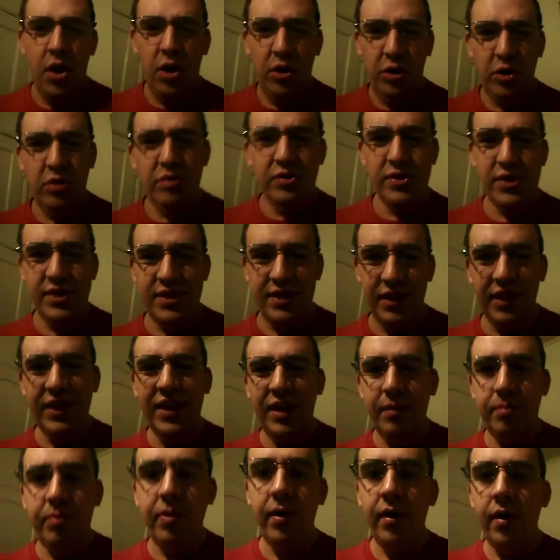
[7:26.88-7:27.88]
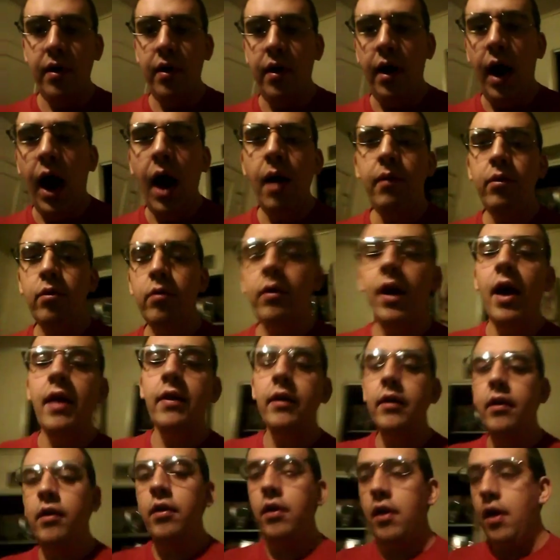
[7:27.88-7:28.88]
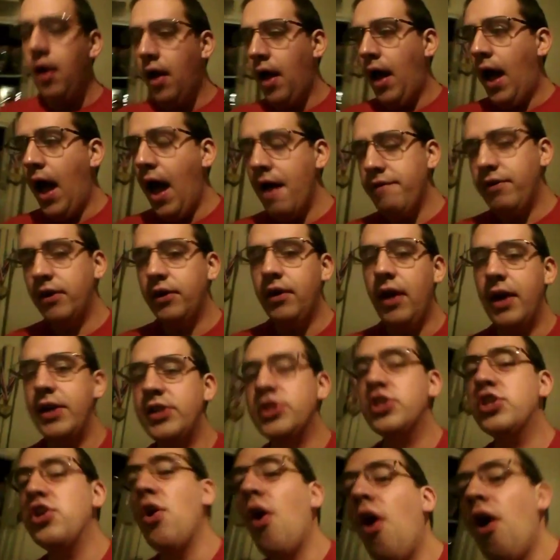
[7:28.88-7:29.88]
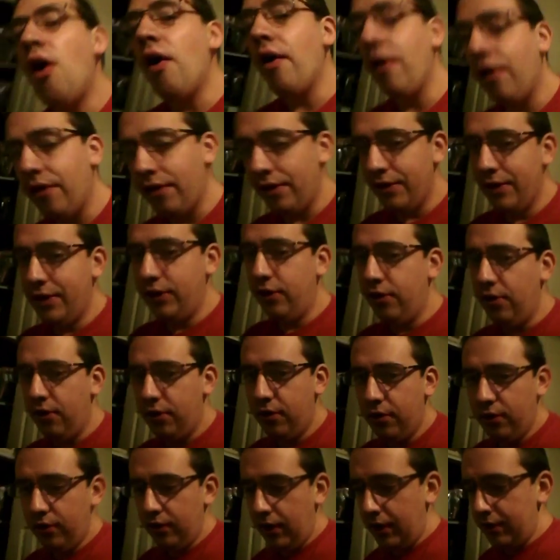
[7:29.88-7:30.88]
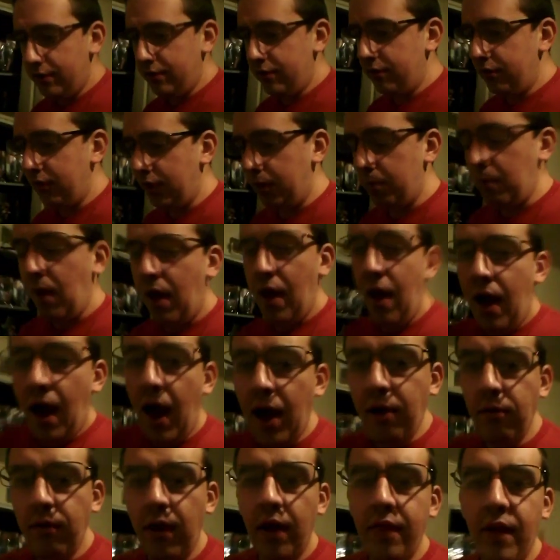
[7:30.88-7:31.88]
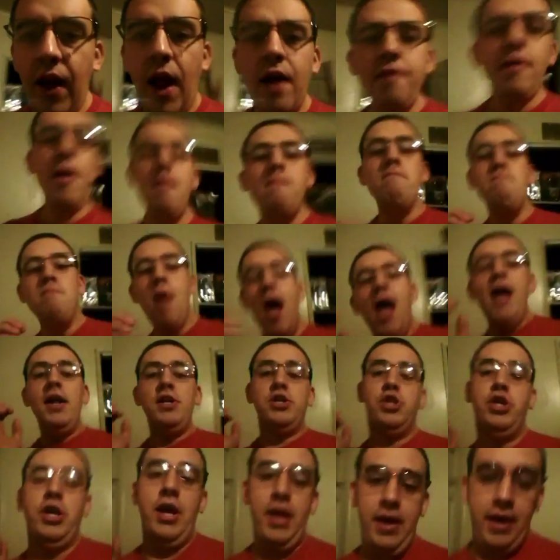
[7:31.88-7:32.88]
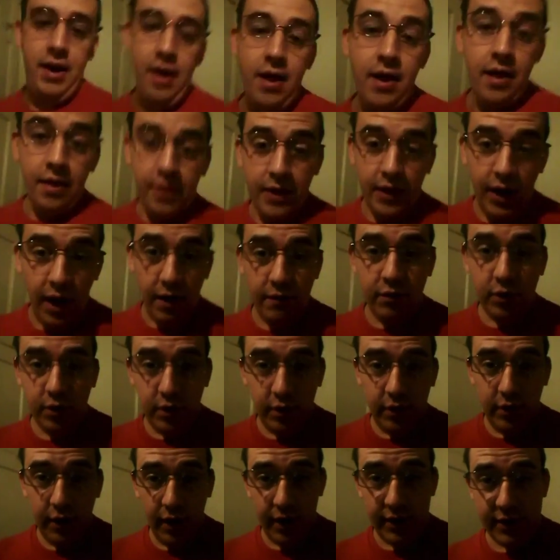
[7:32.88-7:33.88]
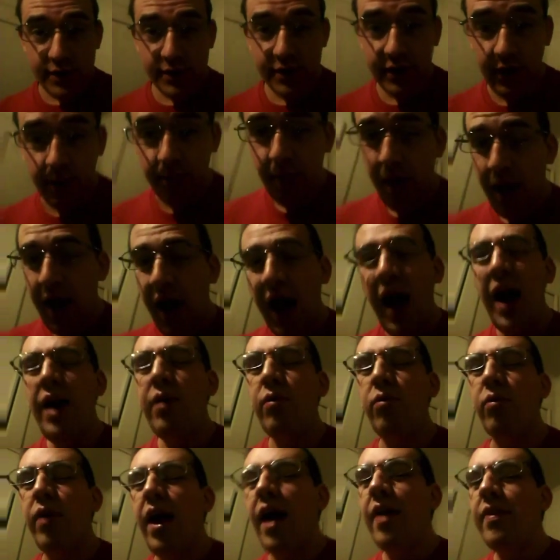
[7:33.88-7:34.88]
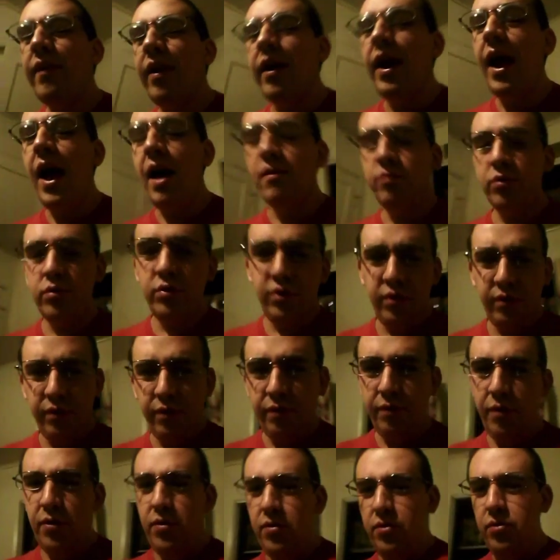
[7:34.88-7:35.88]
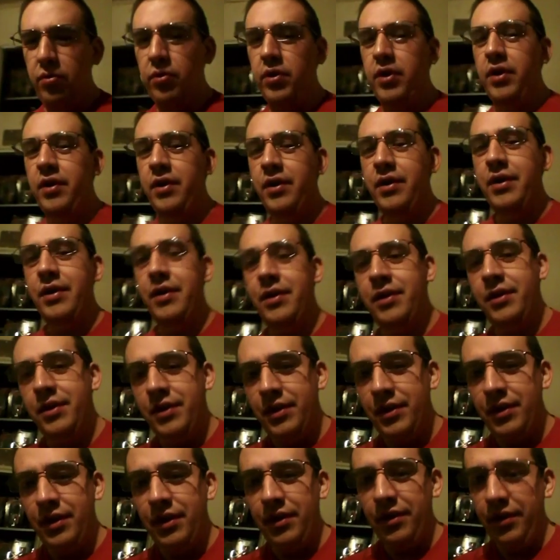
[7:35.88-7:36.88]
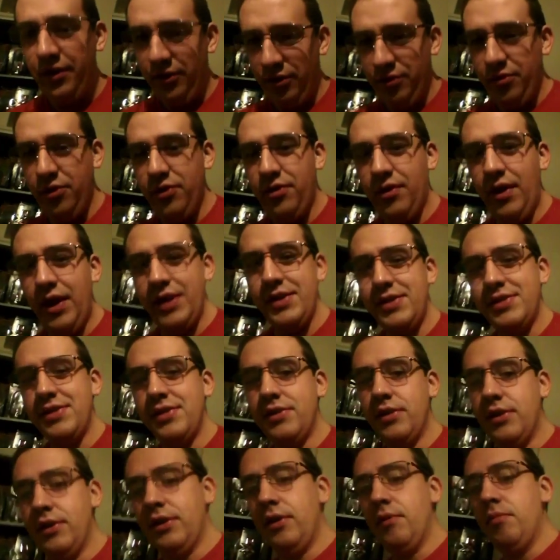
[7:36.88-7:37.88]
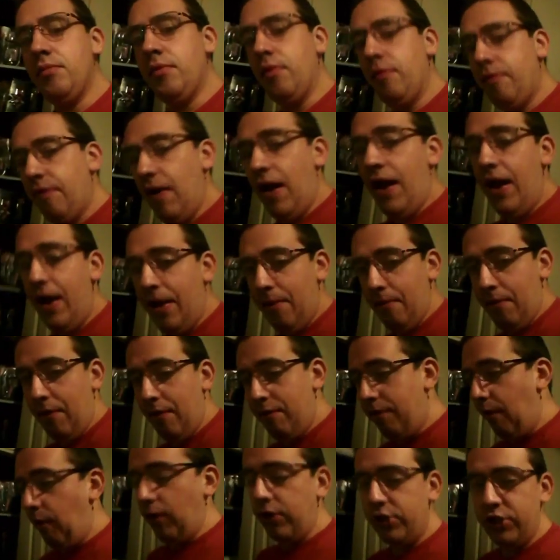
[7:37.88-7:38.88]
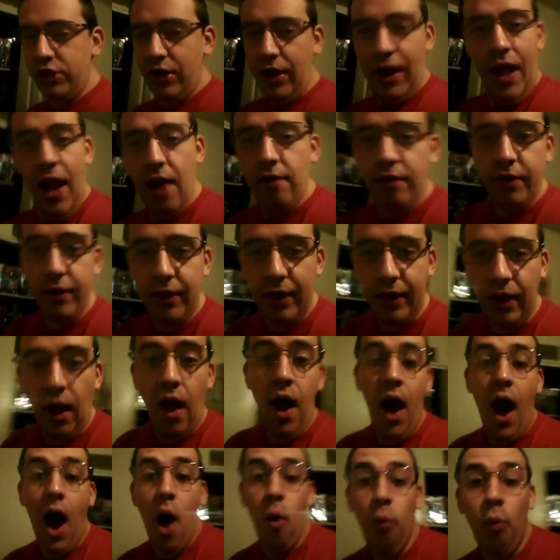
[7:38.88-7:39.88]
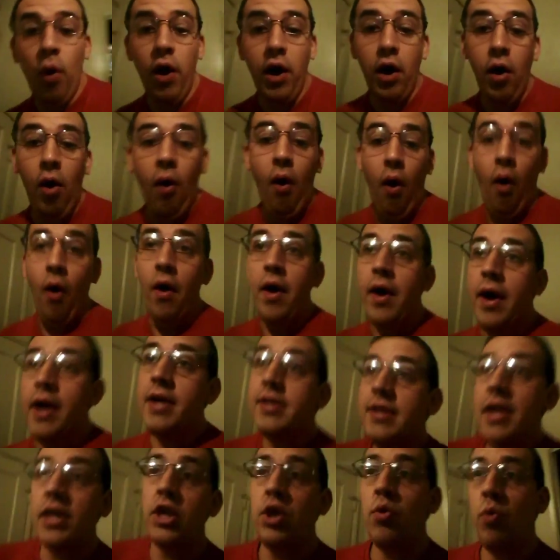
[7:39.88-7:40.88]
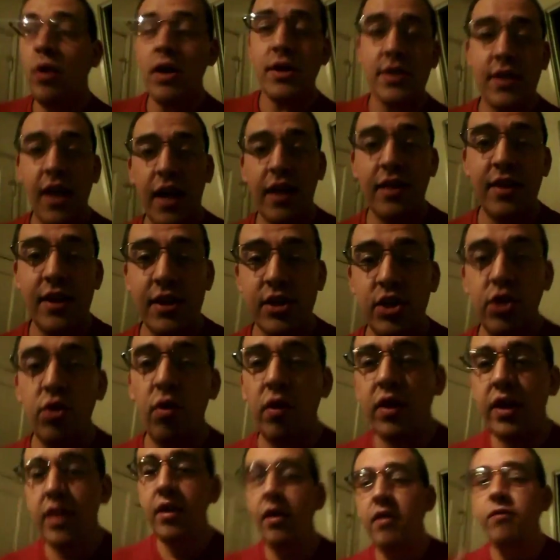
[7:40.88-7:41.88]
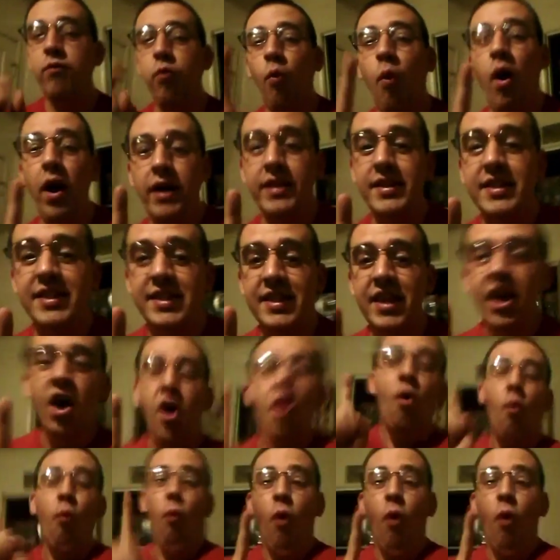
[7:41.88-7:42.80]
lose sleep. I would rather have a nice car than get a good night's sleep. I'd rather have a mansion than have a good night's sleep. I'd rather have good food than good night's sleep. Fame, fortune, everything. I want it all. He's like, you want to take this? You only live once.